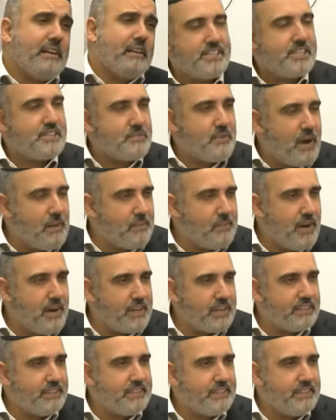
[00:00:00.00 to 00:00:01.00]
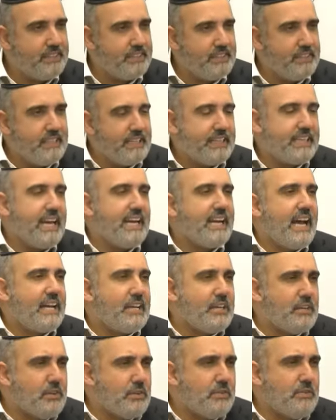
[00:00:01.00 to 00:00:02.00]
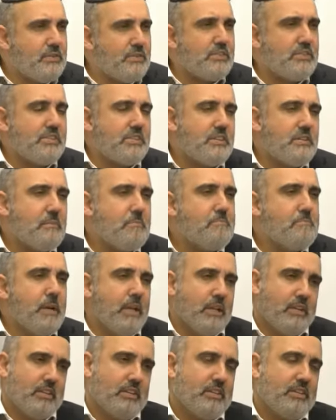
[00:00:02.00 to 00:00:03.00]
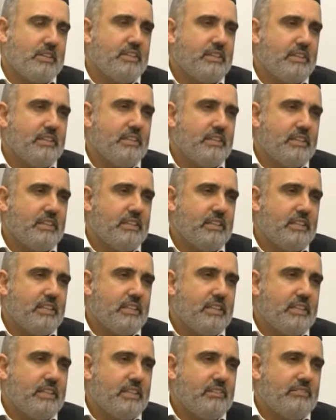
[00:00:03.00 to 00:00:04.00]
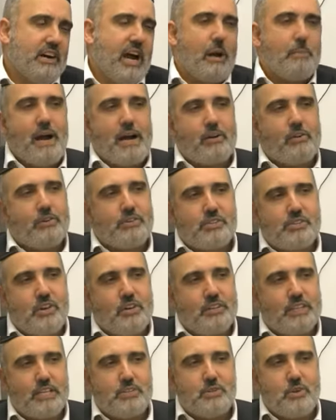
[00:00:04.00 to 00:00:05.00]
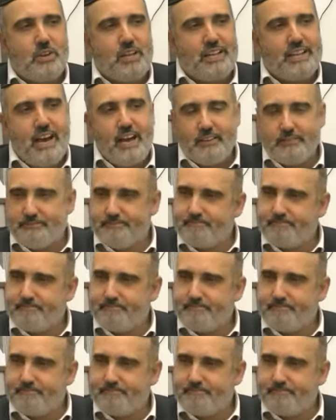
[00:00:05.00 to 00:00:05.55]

He says, "Rabbi, can I use milk for 4 kosot? That's all I got."